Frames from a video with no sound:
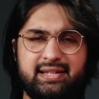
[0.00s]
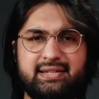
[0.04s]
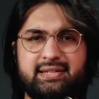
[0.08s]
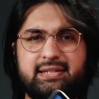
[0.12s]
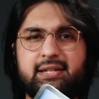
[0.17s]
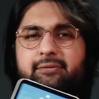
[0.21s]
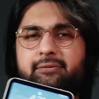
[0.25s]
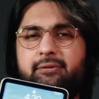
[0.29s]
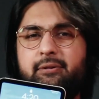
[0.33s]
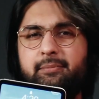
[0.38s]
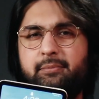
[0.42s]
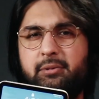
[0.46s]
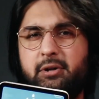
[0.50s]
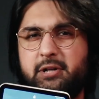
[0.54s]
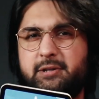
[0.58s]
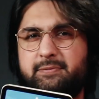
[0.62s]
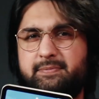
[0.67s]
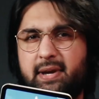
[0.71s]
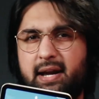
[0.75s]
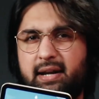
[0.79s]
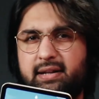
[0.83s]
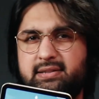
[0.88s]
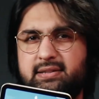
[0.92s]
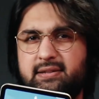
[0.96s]
a different
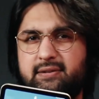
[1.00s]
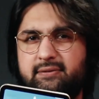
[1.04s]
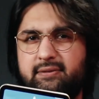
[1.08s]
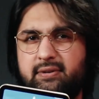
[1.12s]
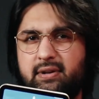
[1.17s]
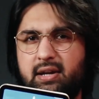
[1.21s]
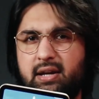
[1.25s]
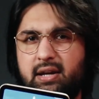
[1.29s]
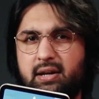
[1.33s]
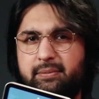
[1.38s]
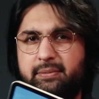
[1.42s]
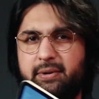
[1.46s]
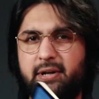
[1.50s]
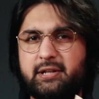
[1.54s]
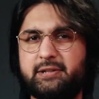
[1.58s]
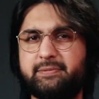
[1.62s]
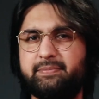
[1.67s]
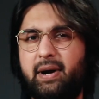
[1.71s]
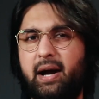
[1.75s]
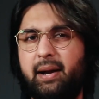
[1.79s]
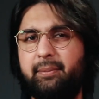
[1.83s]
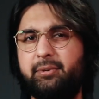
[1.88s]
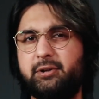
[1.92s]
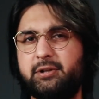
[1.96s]
perspective, but it's
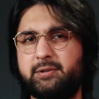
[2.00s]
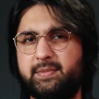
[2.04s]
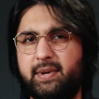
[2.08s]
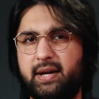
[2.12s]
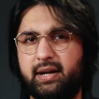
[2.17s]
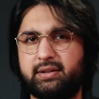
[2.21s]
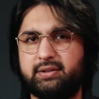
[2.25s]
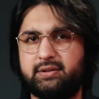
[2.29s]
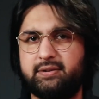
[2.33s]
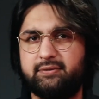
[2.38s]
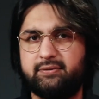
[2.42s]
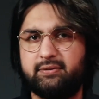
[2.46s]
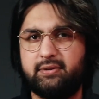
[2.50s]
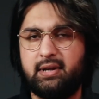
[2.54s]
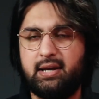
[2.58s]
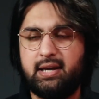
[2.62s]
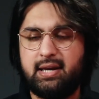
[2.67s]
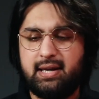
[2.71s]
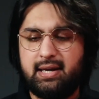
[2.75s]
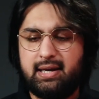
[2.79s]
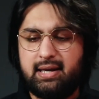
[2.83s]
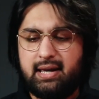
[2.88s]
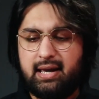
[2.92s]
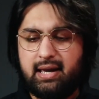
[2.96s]
my perspective.
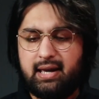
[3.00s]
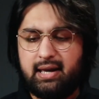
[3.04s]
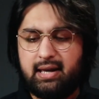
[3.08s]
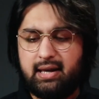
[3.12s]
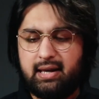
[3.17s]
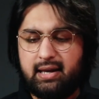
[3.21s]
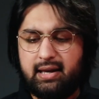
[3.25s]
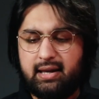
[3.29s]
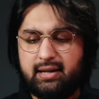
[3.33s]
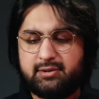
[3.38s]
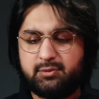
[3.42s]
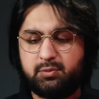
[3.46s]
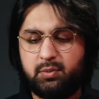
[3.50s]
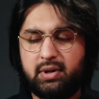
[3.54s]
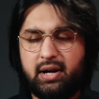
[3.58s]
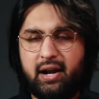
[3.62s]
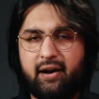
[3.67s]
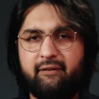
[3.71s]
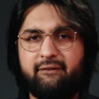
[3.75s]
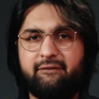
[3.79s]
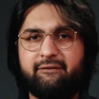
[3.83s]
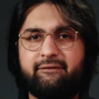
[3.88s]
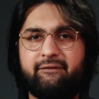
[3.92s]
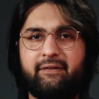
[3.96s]
It's what
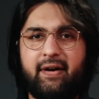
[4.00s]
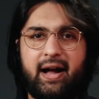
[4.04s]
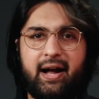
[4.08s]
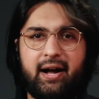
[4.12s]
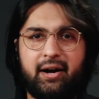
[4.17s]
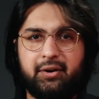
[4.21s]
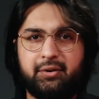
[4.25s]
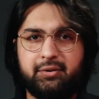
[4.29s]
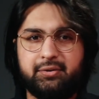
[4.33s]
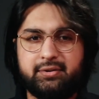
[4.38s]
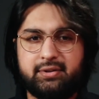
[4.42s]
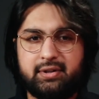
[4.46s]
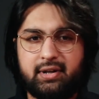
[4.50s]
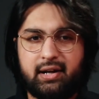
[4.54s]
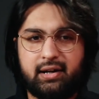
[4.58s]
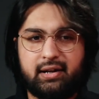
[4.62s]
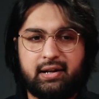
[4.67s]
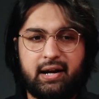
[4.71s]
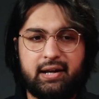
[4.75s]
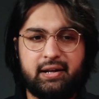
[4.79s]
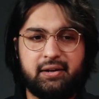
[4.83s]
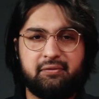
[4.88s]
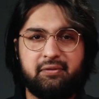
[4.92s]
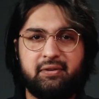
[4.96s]
I've found, a
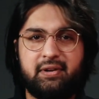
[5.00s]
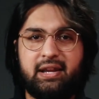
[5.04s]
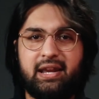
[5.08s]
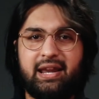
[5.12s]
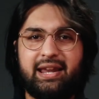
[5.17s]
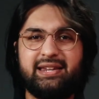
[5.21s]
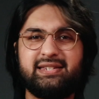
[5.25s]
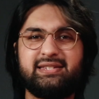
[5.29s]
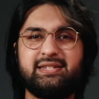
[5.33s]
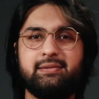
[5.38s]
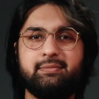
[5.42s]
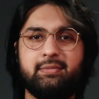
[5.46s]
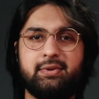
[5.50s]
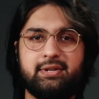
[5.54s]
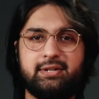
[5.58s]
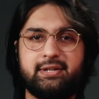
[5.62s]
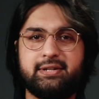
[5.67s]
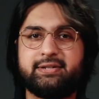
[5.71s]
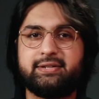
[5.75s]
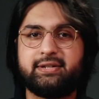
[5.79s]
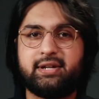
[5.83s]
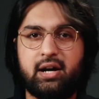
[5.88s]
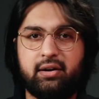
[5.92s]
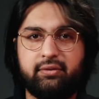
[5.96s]
kind of an intimate
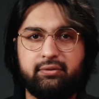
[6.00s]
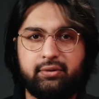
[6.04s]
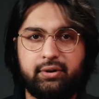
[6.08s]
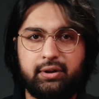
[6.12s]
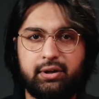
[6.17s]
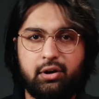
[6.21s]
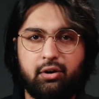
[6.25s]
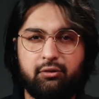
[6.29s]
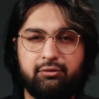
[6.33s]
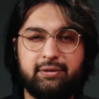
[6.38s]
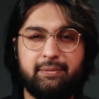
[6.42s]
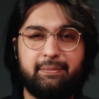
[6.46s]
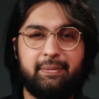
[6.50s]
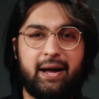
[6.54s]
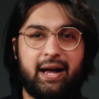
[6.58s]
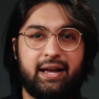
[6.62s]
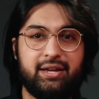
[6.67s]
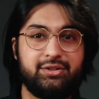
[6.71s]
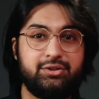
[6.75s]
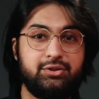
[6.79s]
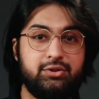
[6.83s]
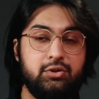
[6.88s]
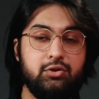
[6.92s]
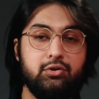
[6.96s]
discovery over the
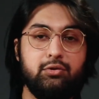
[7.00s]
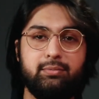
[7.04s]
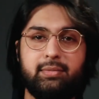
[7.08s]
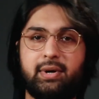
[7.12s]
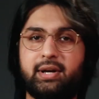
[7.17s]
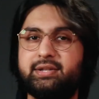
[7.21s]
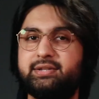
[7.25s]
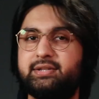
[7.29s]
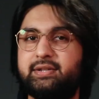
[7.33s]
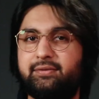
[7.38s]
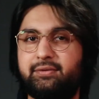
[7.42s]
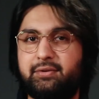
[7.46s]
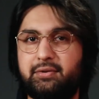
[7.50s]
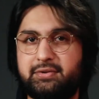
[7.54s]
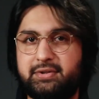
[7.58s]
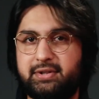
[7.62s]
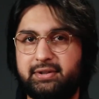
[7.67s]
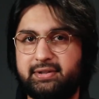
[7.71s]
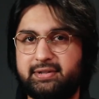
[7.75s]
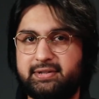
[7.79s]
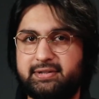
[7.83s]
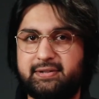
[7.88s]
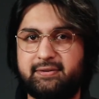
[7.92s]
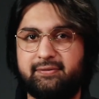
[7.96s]
past 2 months of
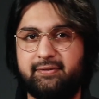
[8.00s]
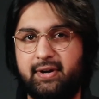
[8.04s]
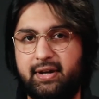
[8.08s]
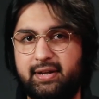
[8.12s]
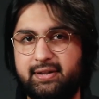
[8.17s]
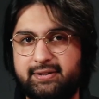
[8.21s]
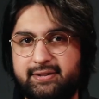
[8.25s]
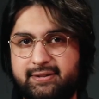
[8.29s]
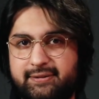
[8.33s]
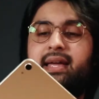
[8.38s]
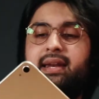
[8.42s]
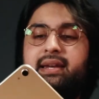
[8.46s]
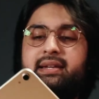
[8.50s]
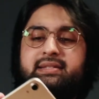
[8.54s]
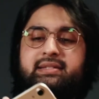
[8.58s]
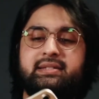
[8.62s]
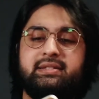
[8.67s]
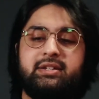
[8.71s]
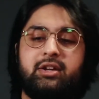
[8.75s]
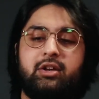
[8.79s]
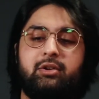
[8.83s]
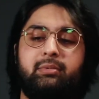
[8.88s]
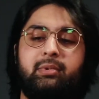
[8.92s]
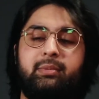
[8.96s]
using this device. Ladies
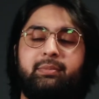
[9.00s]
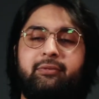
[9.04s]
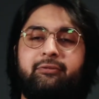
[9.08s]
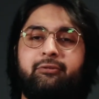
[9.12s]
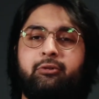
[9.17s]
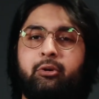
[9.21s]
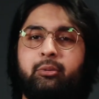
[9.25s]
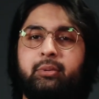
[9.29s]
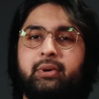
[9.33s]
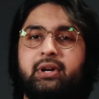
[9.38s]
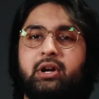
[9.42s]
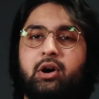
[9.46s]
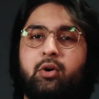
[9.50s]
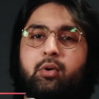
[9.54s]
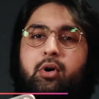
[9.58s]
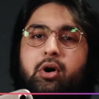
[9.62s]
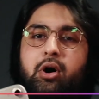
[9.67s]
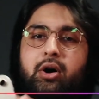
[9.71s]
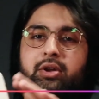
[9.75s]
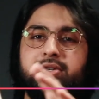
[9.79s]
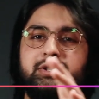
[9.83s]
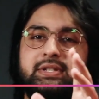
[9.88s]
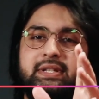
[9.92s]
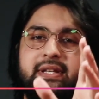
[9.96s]
and gentlemen, before we go
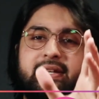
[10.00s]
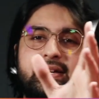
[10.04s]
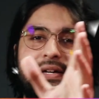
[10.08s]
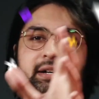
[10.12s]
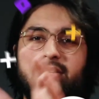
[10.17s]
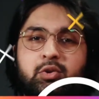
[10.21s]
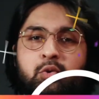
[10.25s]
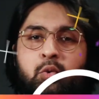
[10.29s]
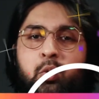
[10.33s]
on to the